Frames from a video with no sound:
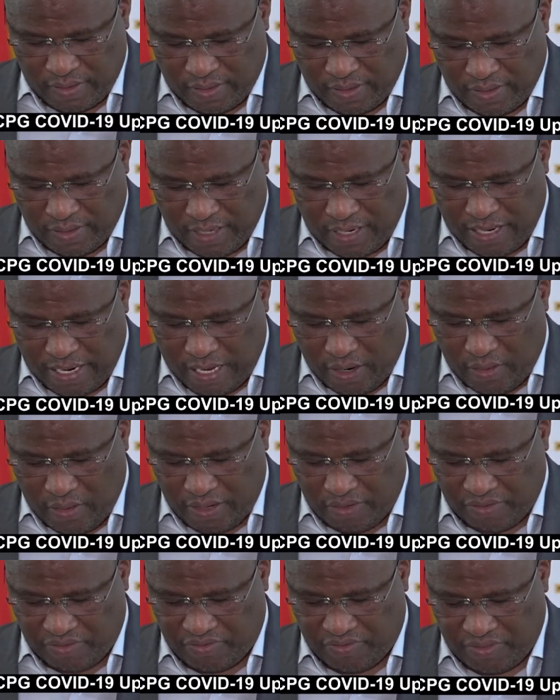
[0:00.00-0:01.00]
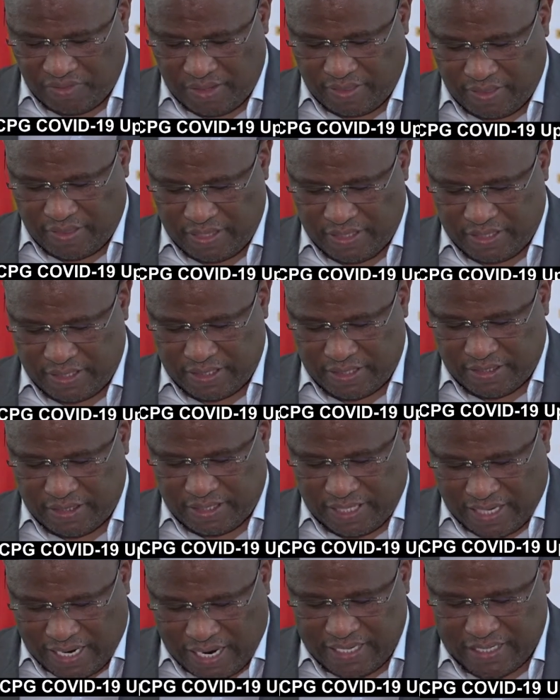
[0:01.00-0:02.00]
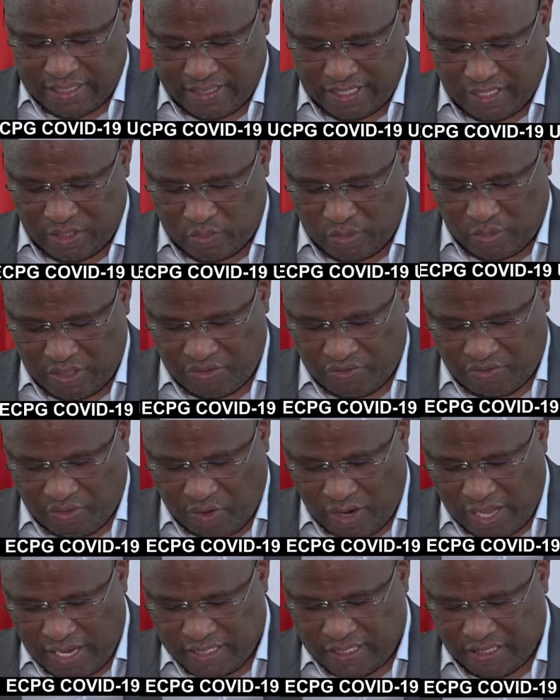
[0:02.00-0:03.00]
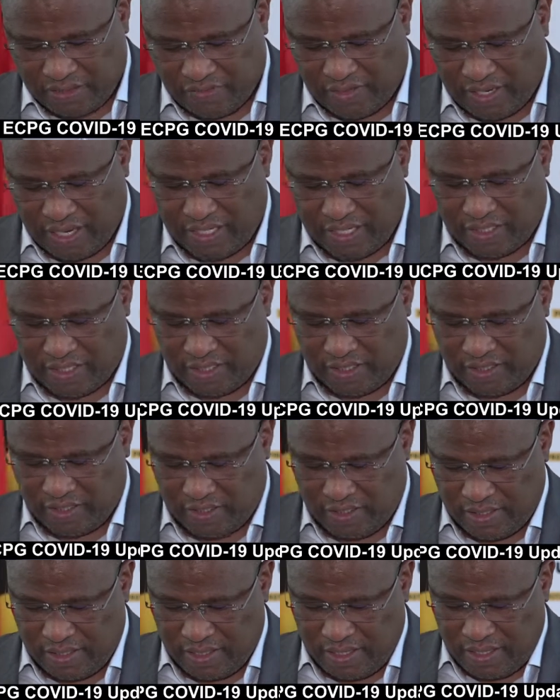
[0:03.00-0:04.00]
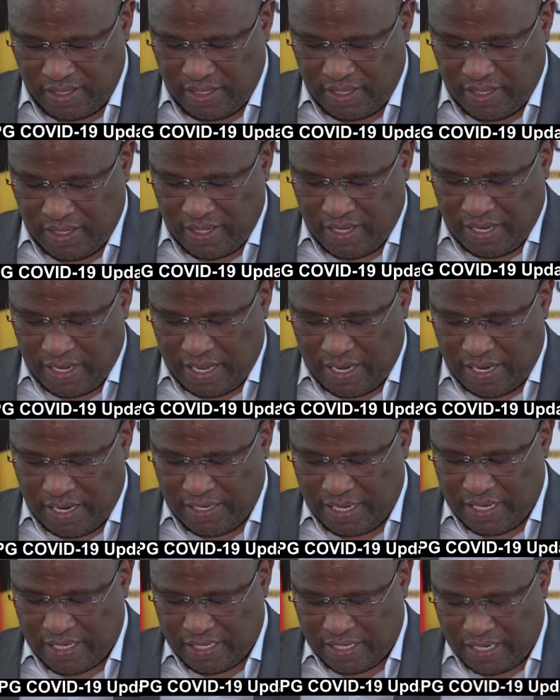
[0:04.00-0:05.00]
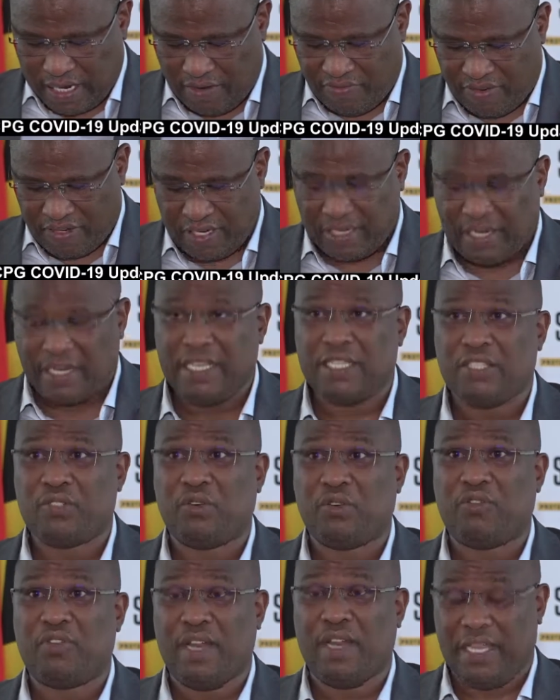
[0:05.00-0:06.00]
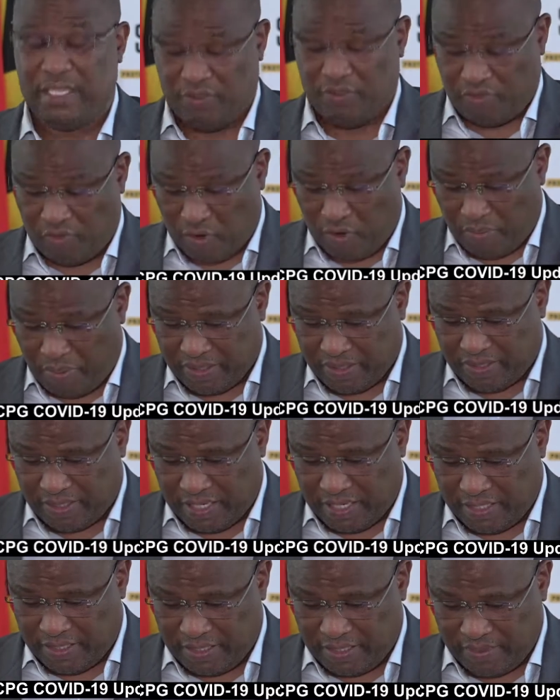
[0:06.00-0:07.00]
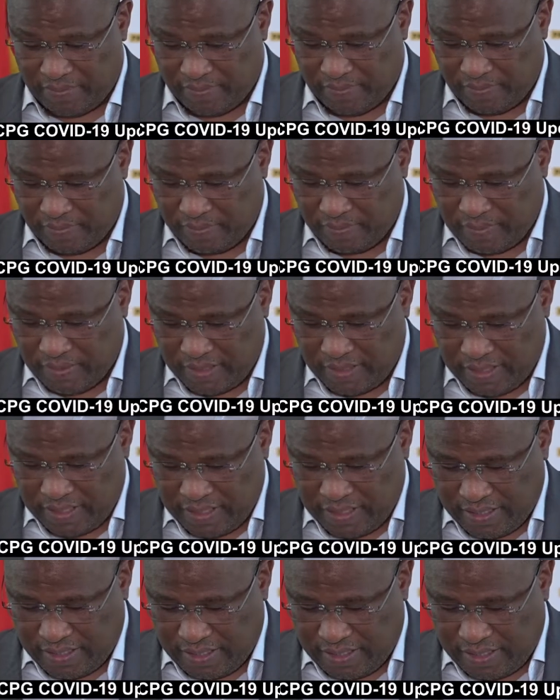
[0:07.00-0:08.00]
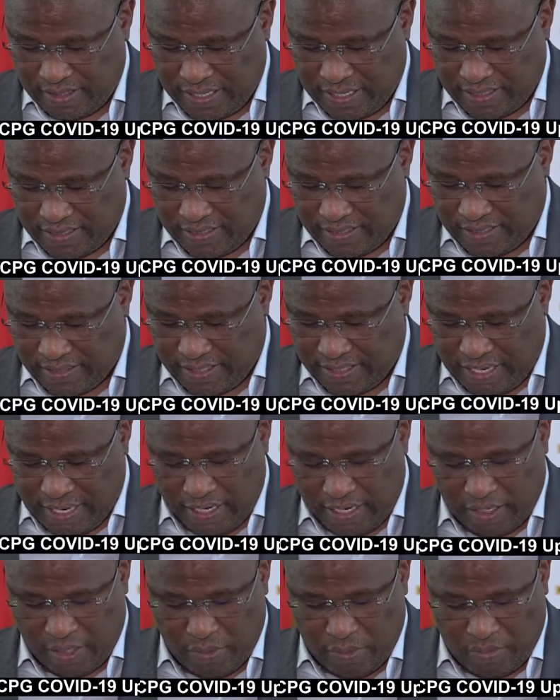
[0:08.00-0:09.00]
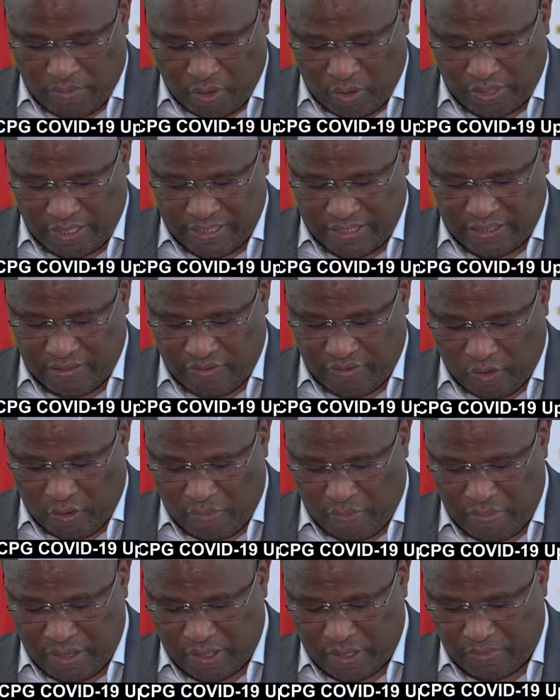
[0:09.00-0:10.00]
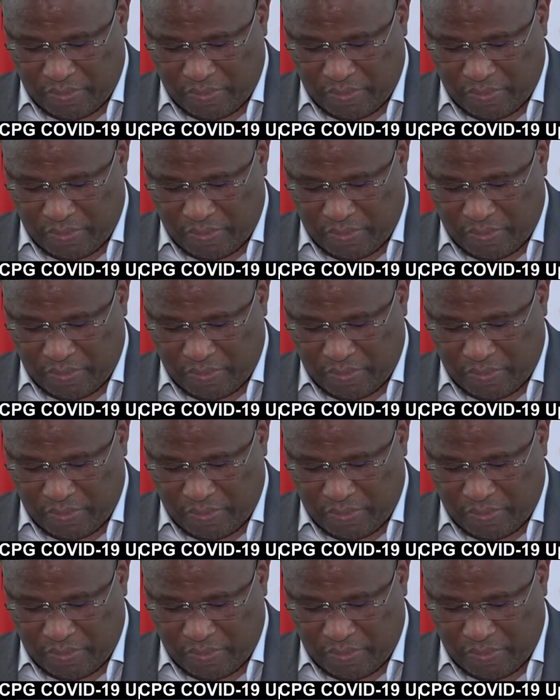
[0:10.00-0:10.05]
They now have 324 active cases and a recovery rate of 94%. That is an important development